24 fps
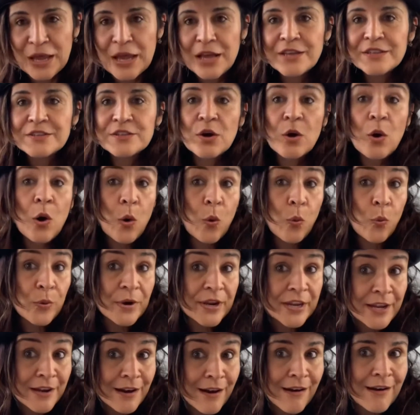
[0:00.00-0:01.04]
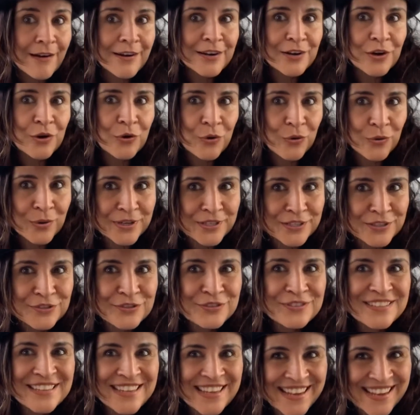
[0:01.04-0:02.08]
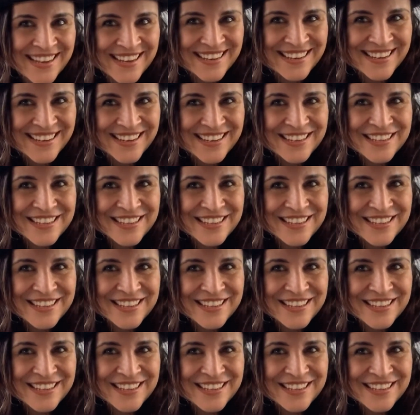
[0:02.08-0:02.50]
So we are going today